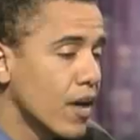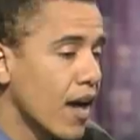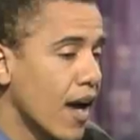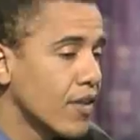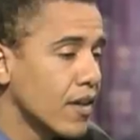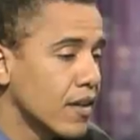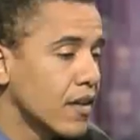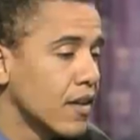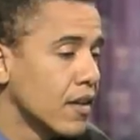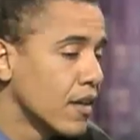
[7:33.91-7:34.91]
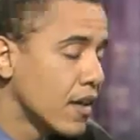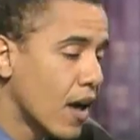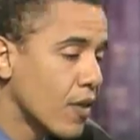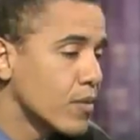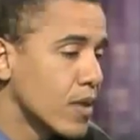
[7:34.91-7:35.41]
I think that
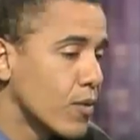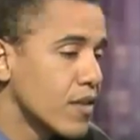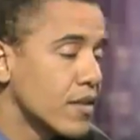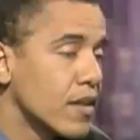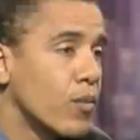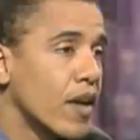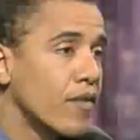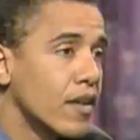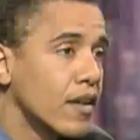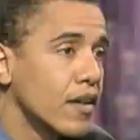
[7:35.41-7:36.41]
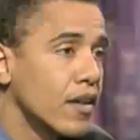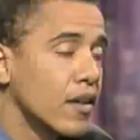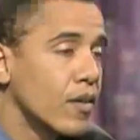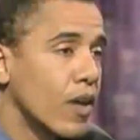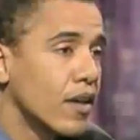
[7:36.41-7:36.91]
Congressman Rush did a brave thing
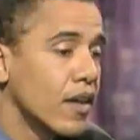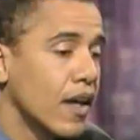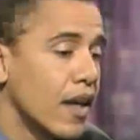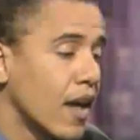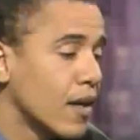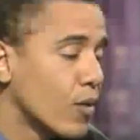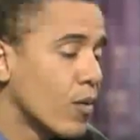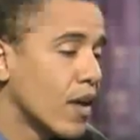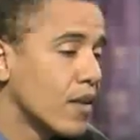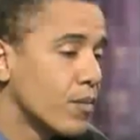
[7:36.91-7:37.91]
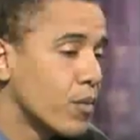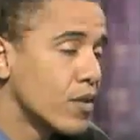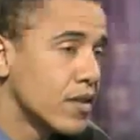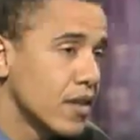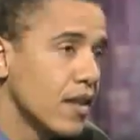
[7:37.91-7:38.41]
running, and I don't want it
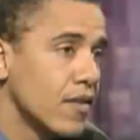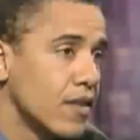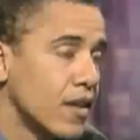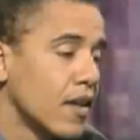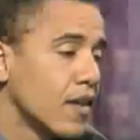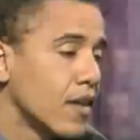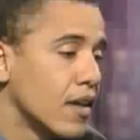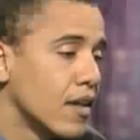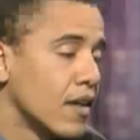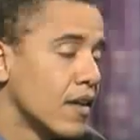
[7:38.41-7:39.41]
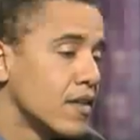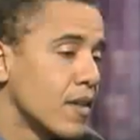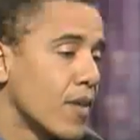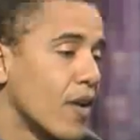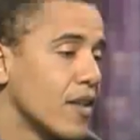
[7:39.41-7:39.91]
perceived that
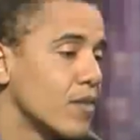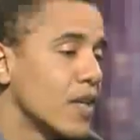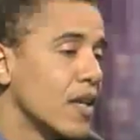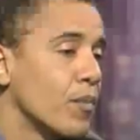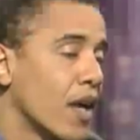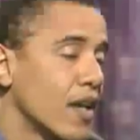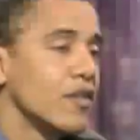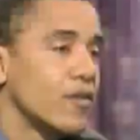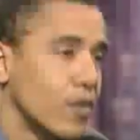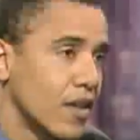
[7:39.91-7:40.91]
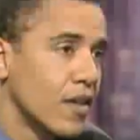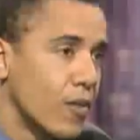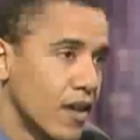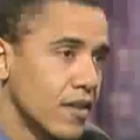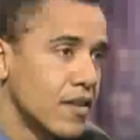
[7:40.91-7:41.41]
somehow he's being punished for that
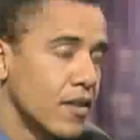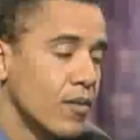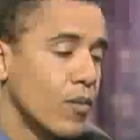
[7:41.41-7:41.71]
race.